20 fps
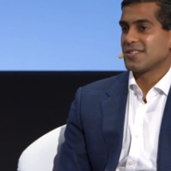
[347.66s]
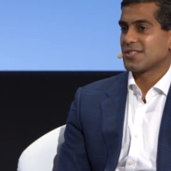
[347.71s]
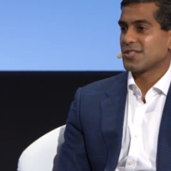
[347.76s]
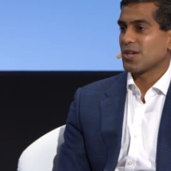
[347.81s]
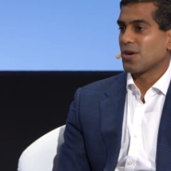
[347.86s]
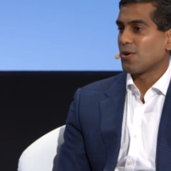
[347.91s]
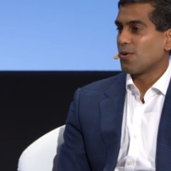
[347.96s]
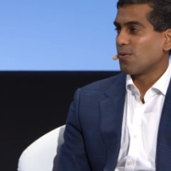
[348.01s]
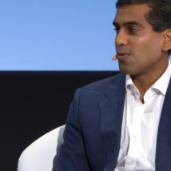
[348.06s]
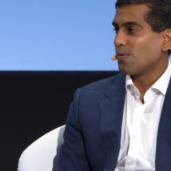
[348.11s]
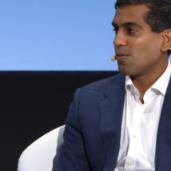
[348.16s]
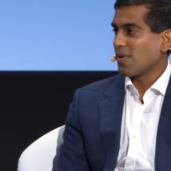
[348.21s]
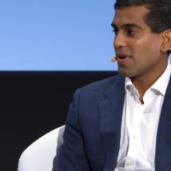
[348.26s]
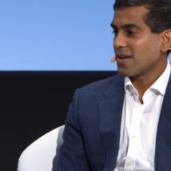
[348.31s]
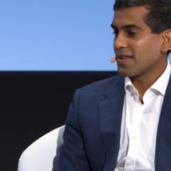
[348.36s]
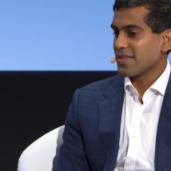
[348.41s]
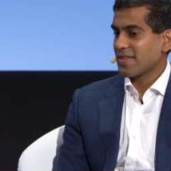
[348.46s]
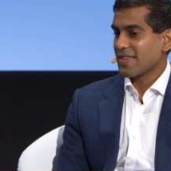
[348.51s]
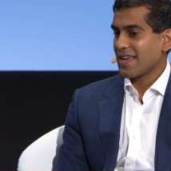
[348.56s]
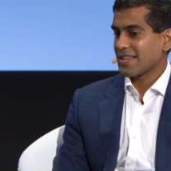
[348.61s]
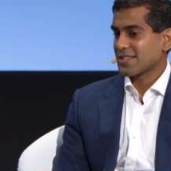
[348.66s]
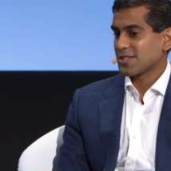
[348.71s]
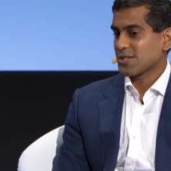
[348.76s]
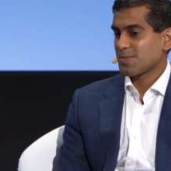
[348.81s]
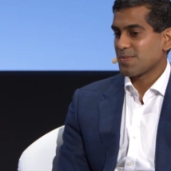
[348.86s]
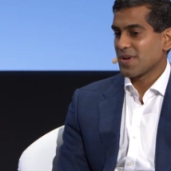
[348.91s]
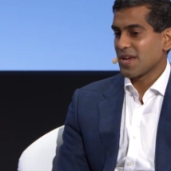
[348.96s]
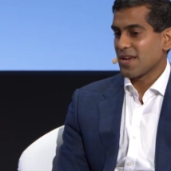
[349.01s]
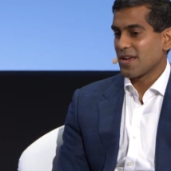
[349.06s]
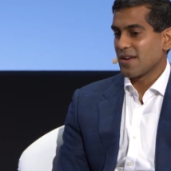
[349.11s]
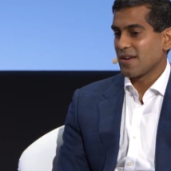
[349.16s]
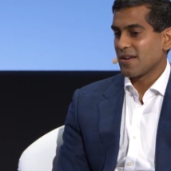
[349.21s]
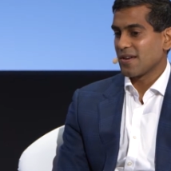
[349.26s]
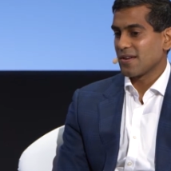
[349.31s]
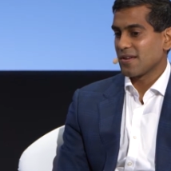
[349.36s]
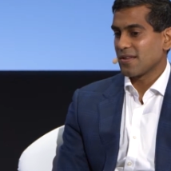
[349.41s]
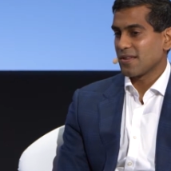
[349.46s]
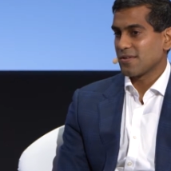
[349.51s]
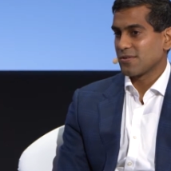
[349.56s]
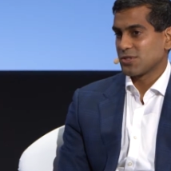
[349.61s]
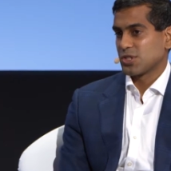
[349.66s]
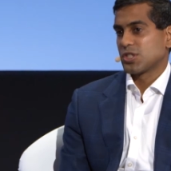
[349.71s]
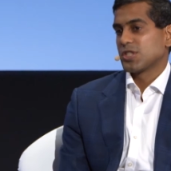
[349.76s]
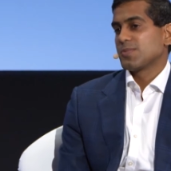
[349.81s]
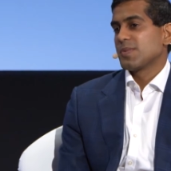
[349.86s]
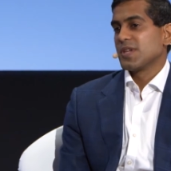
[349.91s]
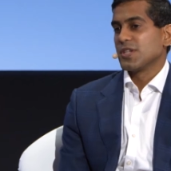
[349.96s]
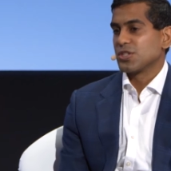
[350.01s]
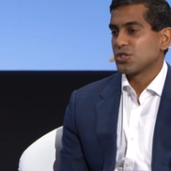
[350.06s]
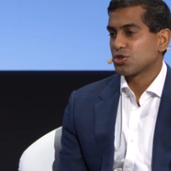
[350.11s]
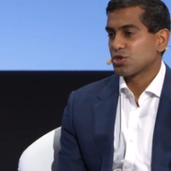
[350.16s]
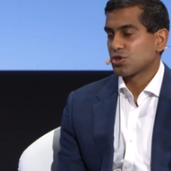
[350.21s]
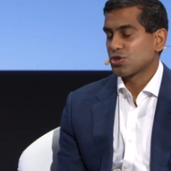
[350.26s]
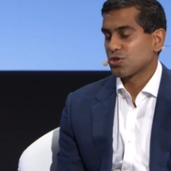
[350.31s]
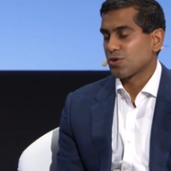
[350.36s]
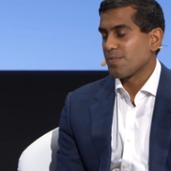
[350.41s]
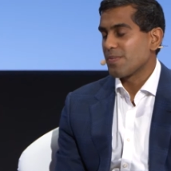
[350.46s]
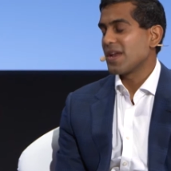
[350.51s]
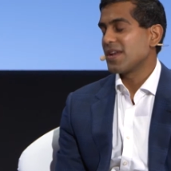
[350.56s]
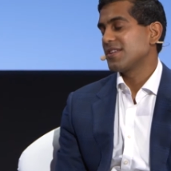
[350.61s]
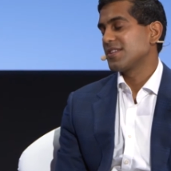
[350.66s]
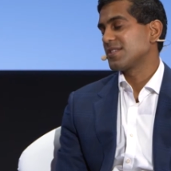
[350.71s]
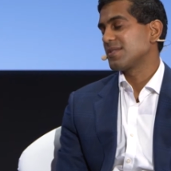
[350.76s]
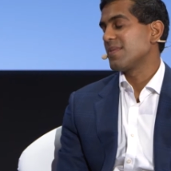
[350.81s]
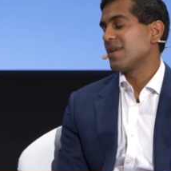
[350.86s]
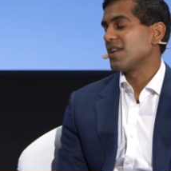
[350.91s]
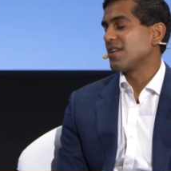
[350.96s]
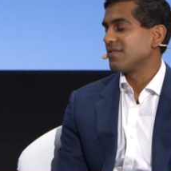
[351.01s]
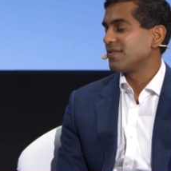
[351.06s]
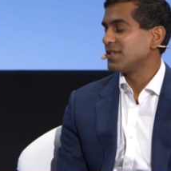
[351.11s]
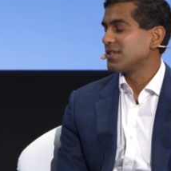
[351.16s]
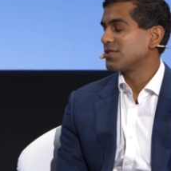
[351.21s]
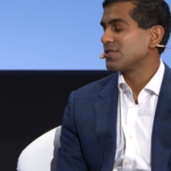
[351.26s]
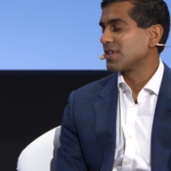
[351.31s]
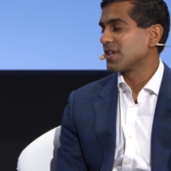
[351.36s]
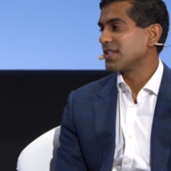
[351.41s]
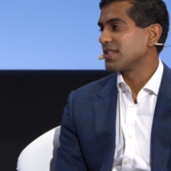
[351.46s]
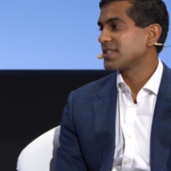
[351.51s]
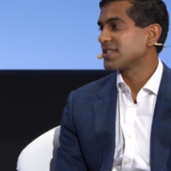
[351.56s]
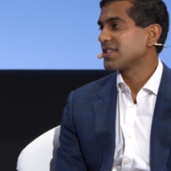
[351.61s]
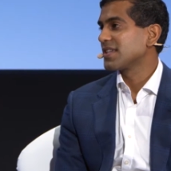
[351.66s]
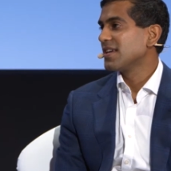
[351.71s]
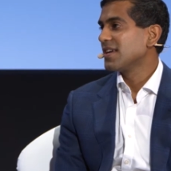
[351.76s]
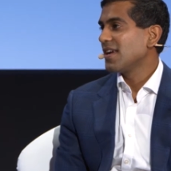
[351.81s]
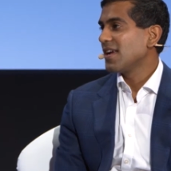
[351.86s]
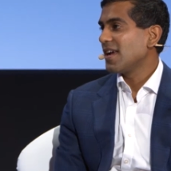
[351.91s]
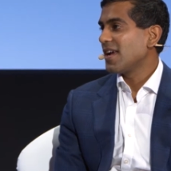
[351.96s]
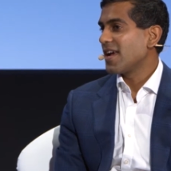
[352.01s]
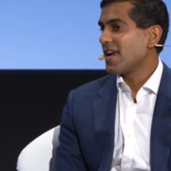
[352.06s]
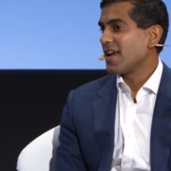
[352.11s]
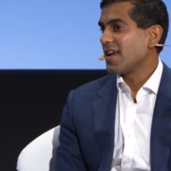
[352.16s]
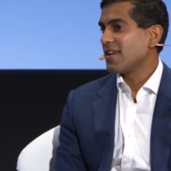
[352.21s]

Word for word: and so that's been, there's just been a tremendous amount of interest. Mm-hmm.